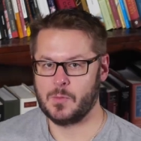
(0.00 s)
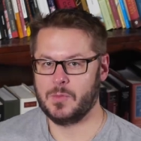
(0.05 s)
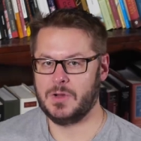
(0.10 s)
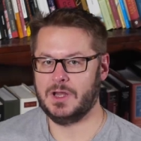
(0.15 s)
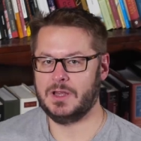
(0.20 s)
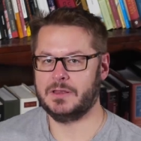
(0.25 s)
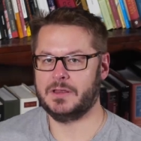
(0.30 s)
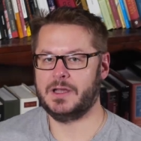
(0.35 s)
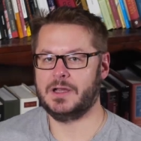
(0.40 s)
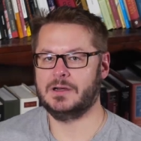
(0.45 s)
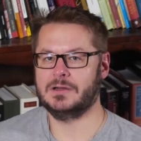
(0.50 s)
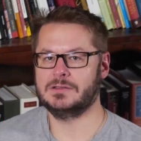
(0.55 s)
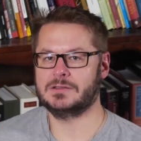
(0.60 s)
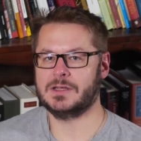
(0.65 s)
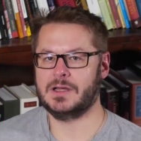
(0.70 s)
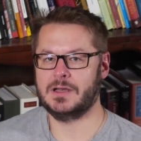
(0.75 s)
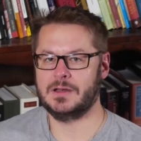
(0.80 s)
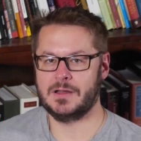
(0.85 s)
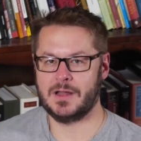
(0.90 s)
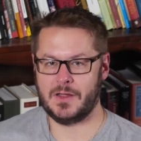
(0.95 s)
But there's
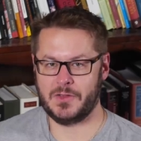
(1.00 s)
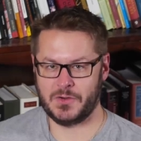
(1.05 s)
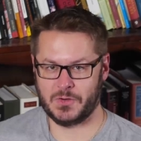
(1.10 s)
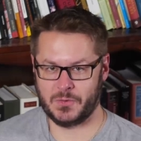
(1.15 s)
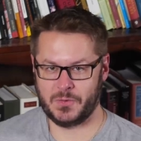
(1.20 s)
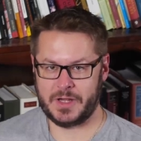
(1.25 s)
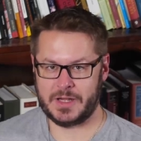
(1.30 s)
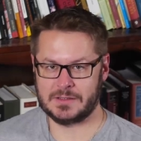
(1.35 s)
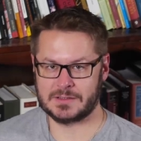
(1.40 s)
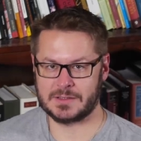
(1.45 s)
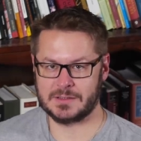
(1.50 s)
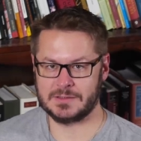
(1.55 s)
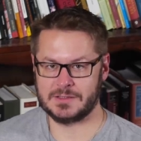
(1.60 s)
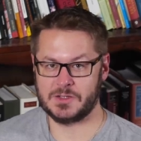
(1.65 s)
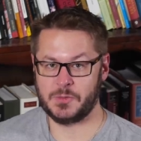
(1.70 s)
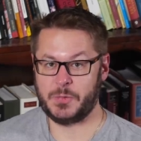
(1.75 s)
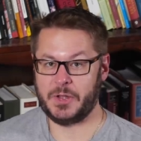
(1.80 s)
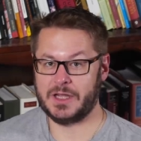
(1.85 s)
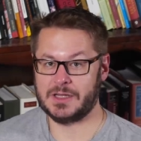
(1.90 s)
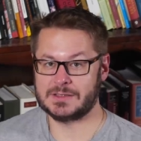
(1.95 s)
another reason
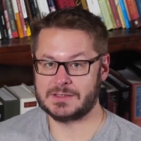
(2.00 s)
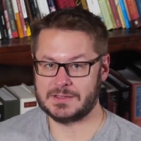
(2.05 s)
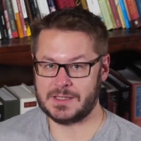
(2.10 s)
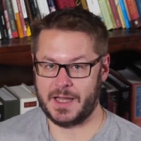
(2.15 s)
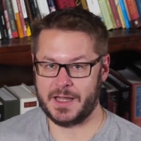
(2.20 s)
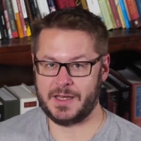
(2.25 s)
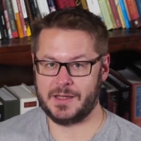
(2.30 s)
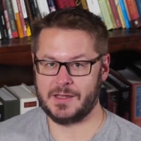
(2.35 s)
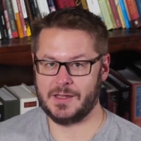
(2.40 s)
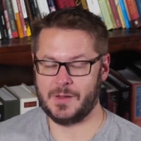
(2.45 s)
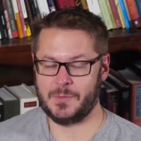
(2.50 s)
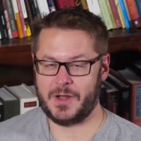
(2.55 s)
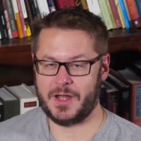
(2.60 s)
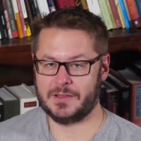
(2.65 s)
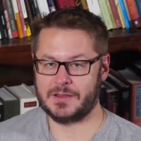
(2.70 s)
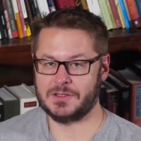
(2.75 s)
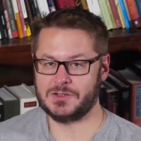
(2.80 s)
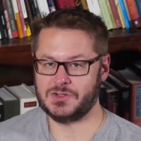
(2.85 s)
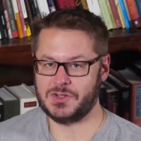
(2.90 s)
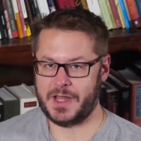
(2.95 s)
to be excited
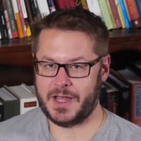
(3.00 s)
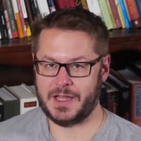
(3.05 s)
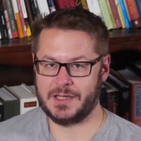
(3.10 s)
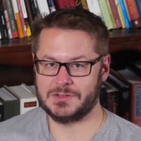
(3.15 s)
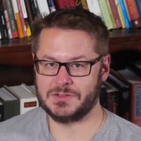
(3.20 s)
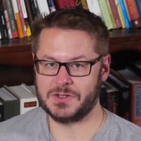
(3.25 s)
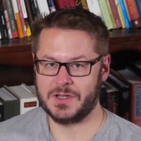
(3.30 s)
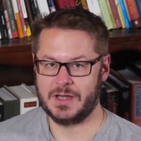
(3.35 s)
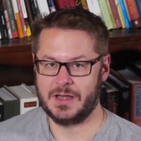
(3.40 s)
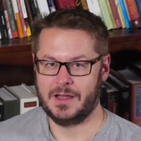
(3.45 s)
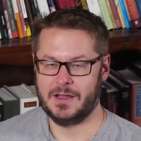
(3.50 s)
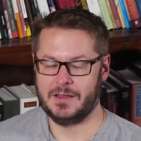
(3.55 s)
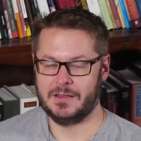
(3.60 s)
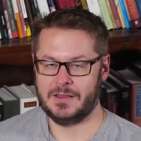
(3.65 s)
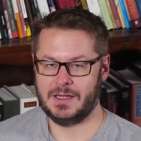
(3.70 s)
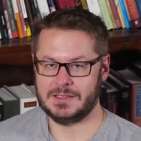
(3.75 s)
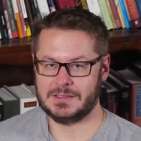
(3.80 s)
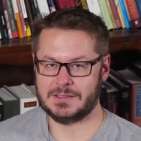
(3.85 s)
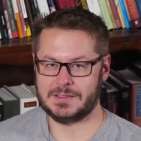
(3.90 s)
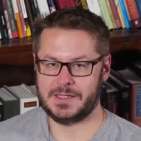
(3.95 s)
about the change
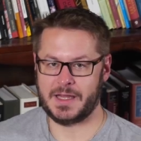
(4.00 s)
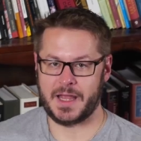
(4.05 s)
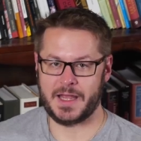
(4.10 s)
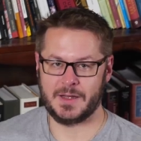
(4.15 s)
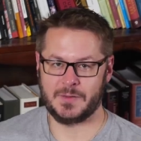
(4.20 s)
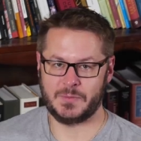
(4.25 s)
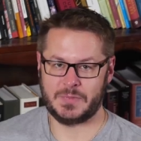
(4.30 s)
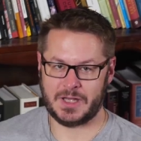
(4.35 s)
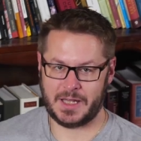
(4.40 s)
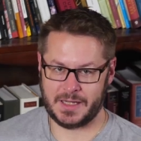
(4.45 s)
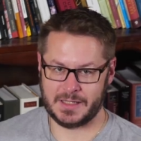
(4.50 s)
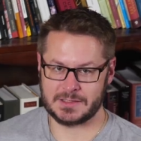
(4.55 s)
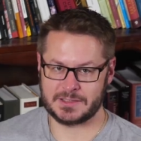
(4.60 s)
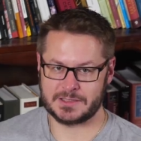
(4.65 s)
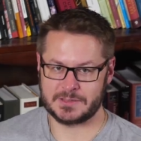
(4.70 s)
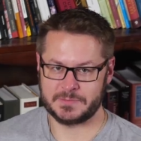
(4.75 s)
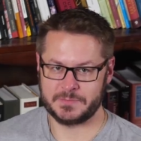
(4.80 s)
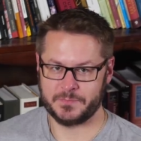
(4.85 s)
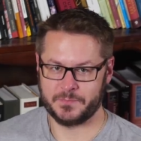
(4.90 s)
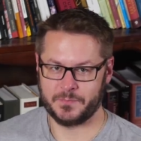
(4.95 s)
that's taken
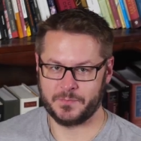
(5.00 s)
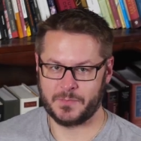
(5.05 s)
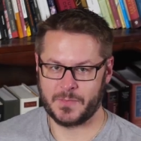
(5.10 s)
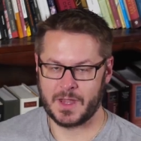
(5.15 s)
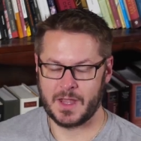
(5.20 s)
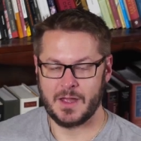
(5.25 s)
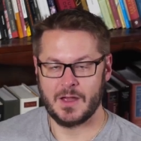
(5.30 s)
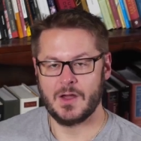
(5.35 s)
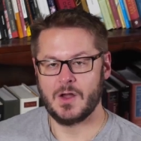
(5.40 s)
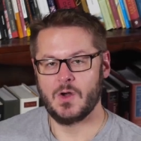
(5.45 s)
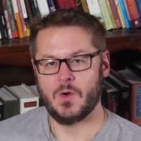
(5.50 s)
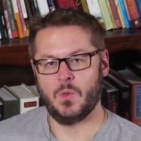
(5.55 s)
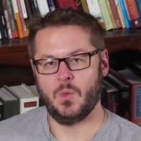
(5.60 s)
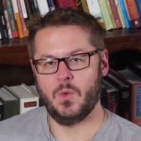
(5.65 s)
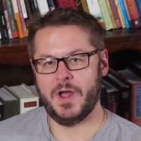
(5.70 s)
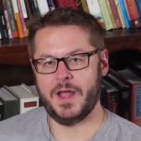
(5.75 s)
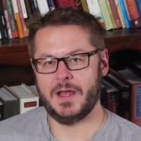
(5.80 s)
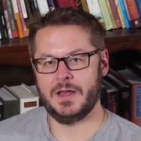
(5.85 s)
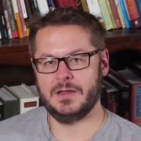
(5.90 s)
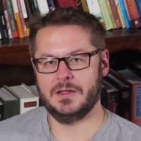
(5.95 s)
place.
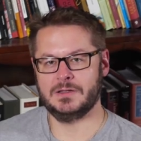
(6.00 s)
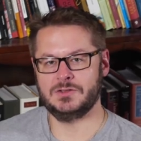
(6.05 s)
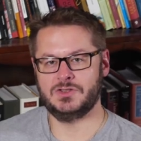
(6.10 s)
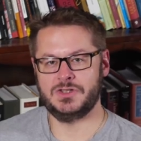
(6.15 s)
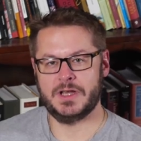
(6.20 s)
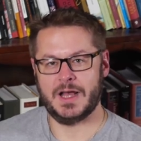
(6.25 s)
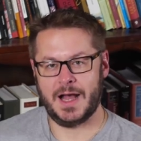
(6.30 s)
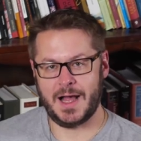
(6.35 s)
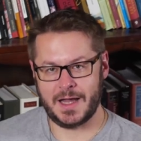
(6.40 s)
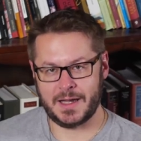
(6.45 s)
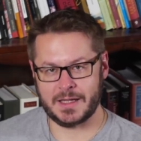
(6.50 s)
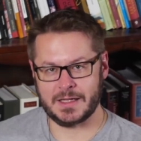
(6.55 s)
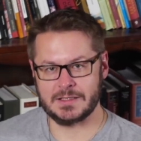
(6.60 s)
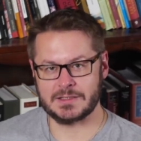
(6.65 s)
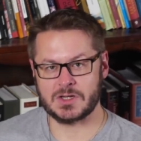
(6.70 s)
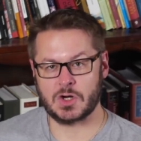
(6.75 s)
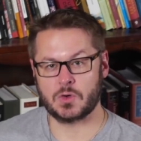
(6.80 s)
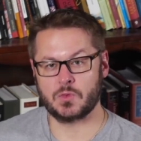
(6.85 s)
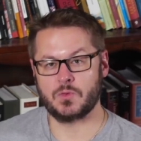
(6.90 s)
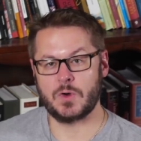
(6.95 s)
When
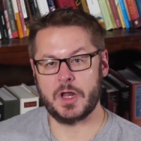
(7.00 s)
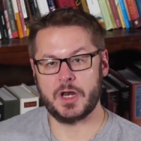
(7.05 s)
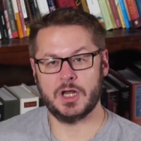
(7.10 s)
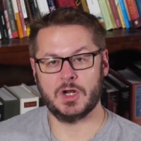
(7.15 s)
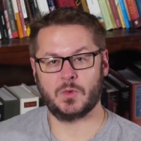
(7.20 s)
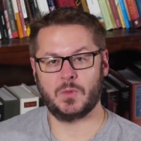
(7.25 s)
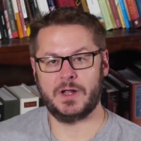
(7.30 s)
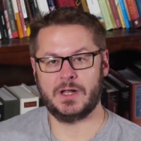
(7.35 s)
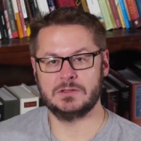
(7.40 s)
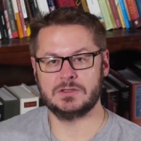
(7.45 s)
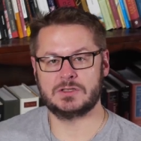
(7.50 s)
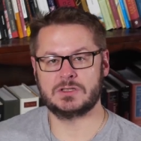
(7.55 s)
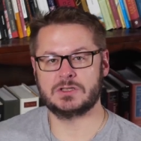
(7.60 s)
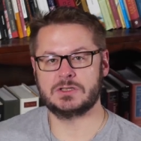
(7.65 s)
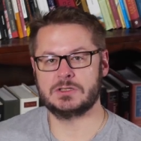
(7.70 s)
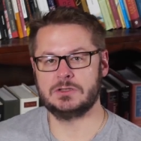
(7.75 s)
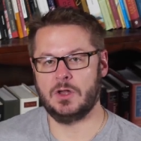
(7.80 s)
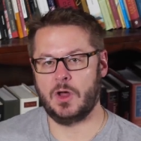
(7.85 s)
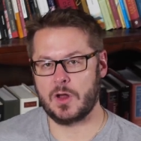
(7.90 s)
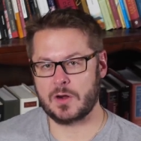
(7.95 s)
jihadis are running around
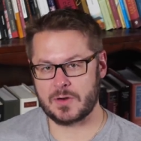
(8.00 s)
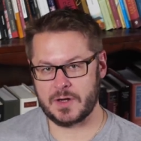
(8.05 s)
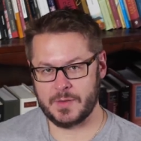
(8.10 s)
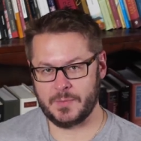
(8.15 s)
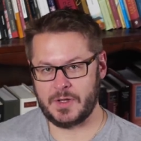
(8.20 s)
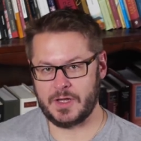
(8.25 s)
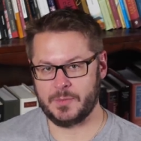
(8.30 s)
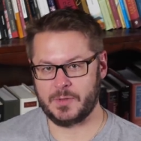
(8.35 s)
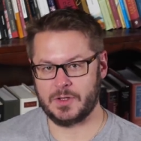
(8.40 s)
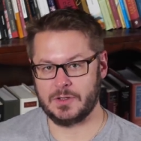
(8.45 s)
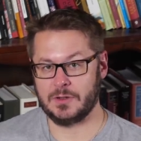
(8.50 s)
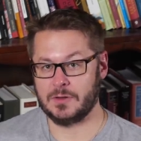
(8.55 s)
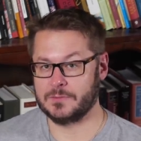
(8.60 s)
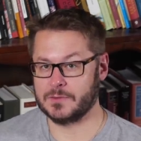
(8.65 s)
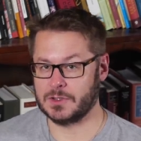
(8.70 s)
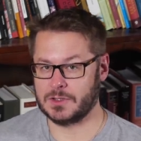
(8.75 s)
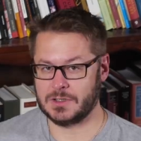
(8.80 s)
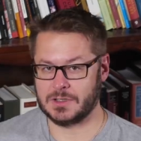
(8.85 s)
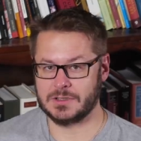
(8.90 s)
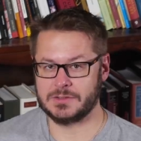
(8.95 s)
slaughtering people
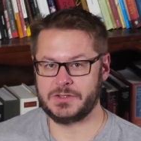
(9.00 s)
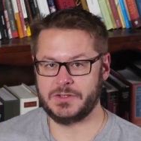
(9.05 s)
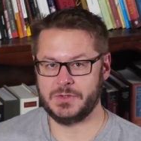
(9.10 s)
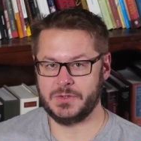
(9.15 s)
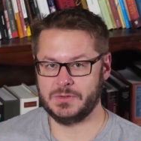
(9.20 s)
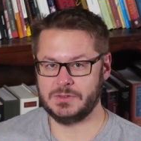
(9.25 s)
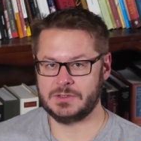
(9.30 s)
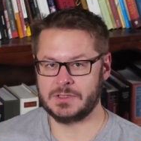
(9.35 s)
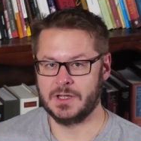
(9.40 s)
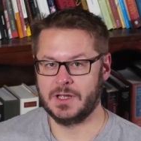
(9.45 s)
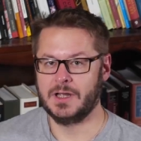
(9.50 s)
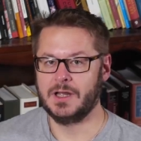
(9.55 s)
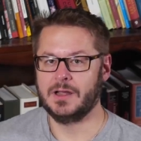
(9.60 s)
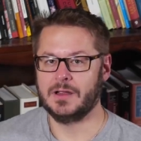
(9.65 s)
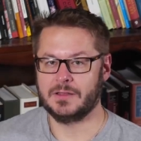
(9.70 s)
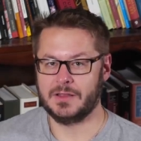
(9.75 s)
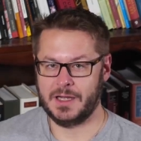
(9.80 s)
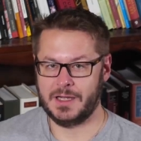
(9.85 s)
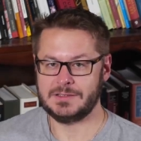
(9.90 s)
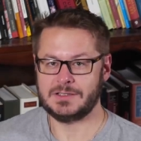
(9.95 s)
over cartoons,
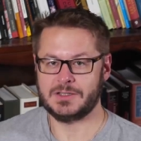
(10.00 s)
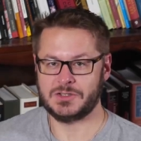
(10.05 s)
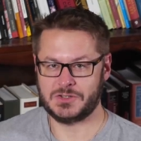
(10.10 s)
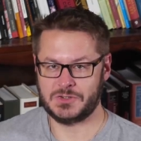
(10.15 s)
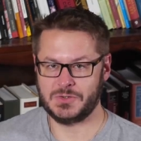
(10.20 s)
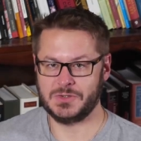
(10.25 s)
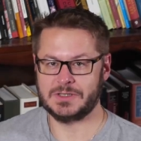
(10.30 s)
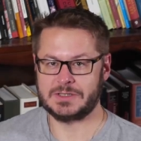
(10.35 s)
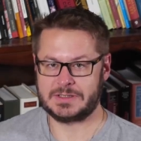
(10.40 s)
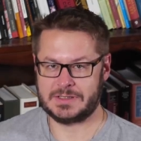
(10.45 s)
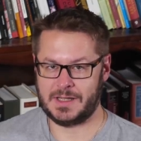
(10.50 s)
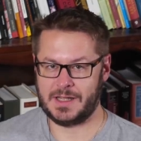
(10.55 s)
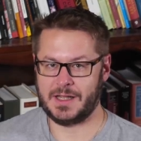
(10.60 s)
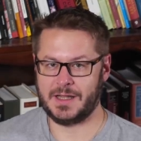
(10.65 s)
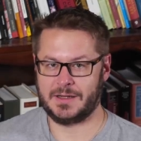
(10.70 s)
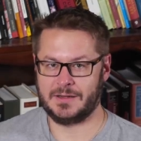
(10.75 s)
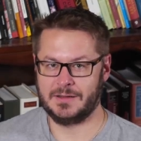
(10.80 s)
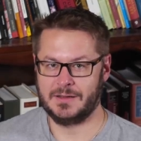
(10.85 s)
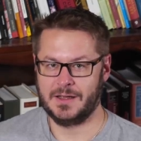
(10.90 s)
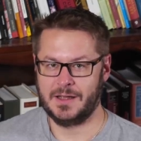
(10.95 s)
that's a sure
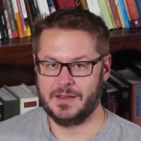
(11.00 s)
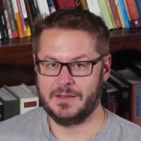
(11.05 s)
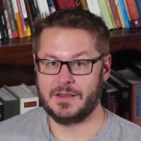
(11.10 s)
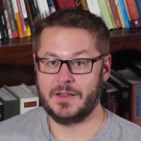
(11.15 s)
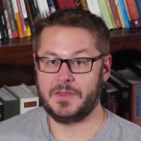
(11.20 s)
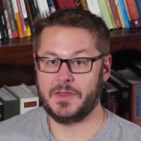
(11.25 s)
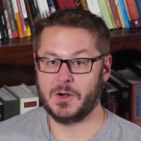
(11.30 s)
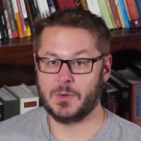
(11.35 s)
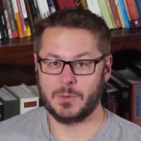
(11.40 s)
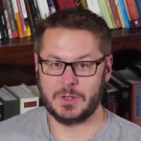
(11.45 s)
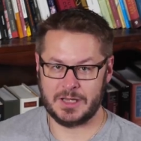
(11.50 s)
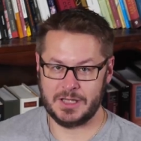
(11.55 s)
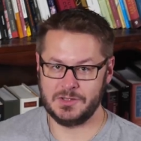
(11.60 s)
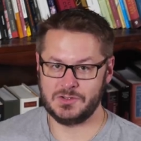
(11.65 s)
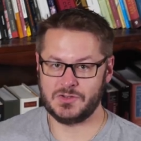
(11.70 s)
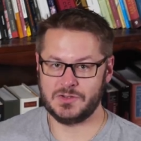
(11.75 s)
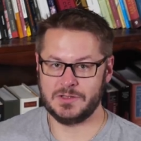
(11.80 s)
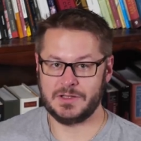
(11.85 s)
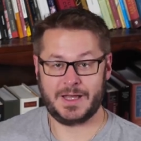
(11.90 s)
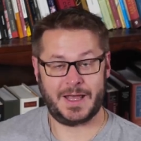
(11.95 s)
sign that their
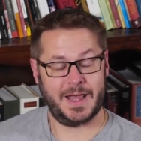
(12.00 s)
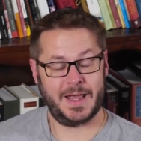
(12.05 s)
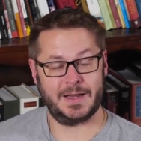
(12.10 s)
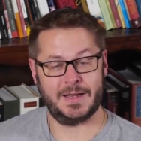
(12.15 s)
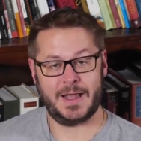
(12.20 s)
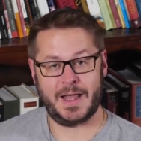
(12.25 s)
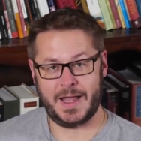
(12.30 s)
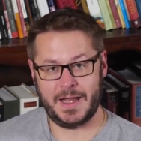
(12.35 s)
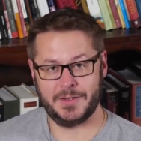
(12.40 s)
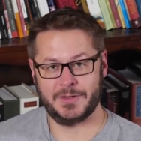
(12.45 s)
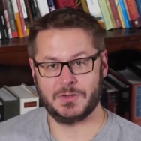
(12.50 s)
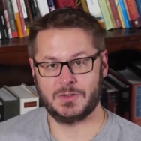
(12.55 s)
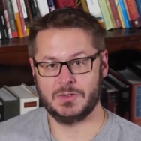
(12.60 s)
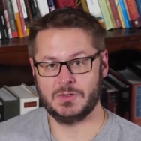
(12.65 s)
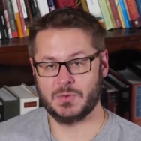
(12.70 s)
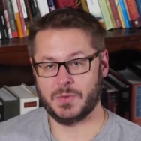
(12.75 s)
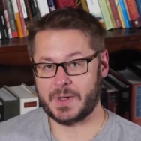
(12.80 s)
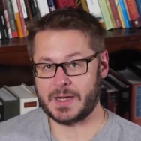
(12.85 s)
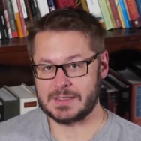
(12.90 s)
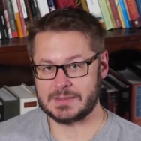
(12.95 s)
religion can't handle
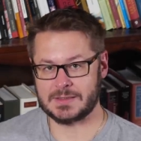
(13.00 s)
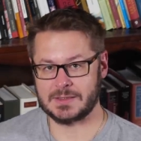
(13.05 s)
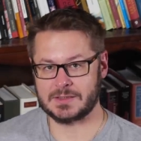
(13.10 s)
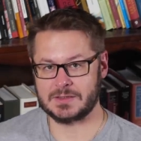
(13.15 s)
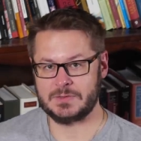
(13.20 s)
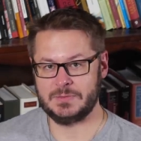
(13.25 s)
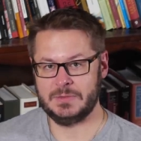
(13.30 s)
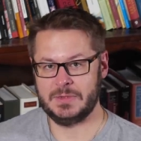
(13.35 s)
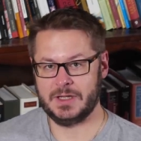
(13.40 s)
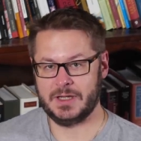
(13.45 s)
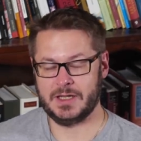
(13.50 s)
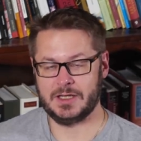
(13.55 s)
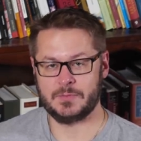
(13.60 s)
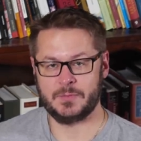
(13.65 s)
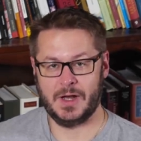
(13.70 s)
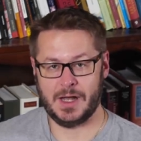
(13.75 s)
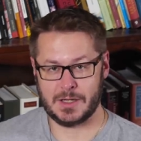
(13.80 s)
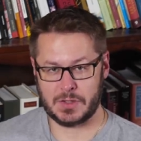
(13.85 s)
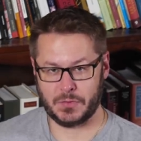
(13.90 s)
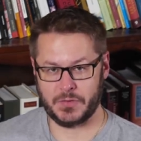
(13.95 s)
criticism and
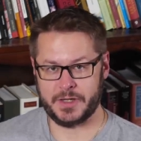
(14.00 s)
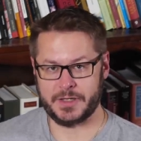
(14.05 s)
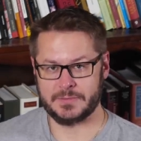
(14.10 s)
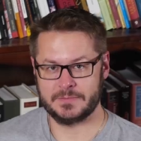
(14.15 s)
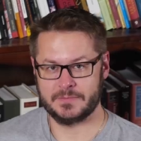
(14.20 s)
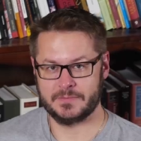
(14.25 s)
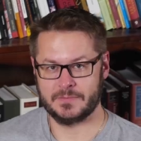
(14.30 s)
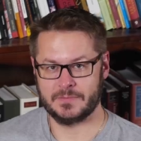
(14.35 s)
mockery.